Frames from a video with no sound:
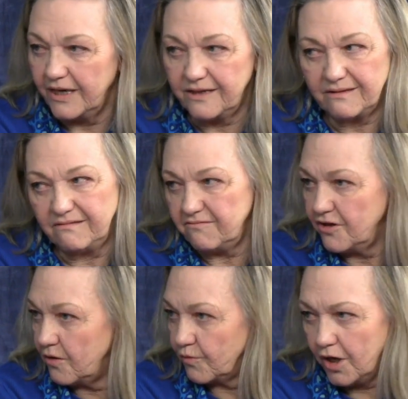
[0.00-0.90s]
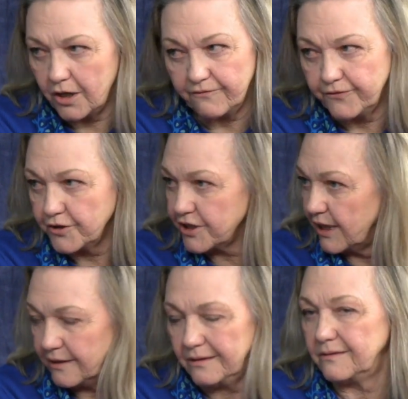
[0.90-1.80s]
didn't. No, not at first. I
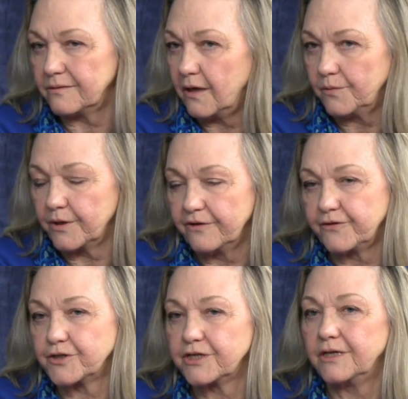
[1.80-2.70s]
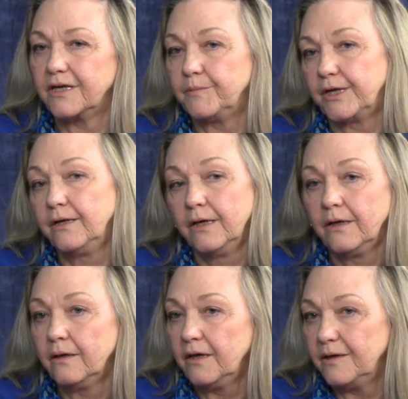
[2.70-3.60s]
didn't. Not when I first seen him. And
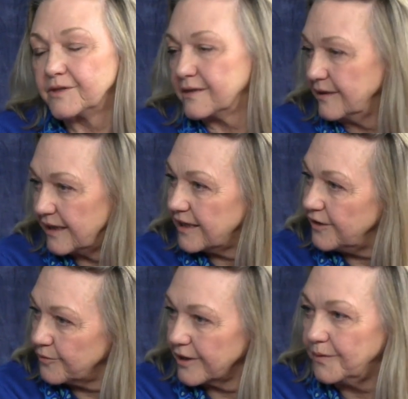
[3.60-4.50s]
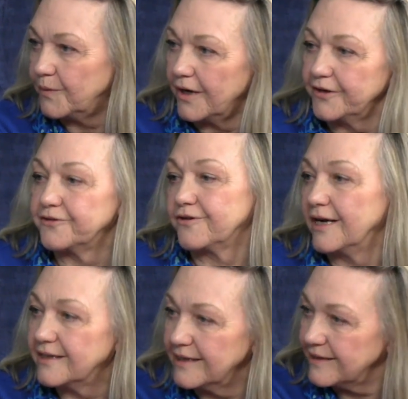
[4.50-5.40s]
he was a lanky drink of water,
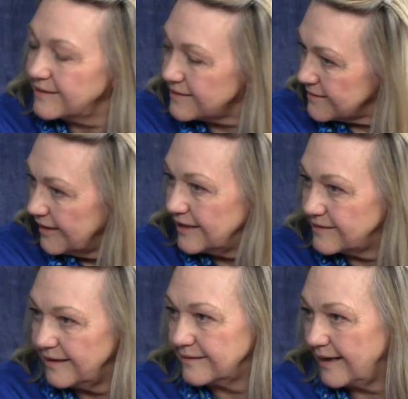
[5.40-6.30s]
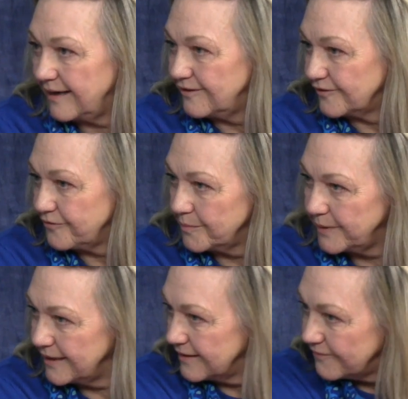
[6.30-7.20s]
trying to get his legs untangled from
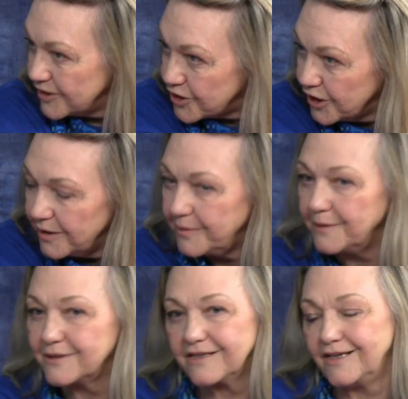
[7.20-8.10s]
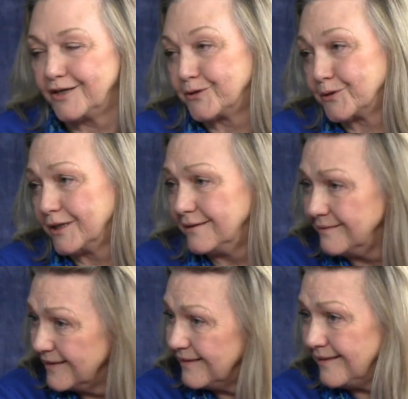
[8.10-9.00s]
being in the jeep. He was a hunter, and
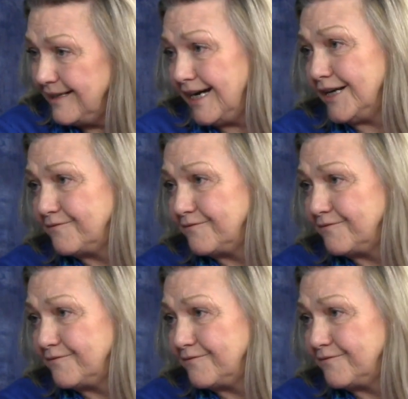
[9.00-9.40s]
he had